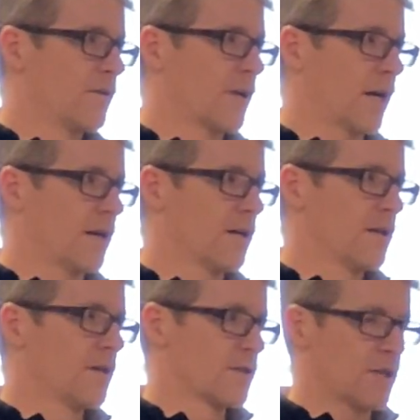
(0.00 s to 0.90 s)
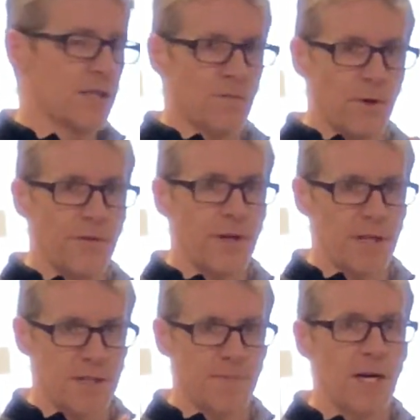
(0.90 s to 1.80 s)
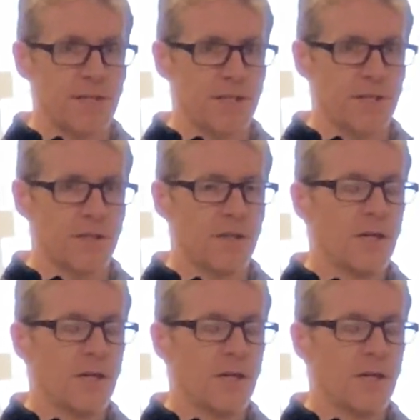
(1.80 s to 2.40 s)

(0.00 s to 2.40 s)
okay? So that's one thing, that's a message.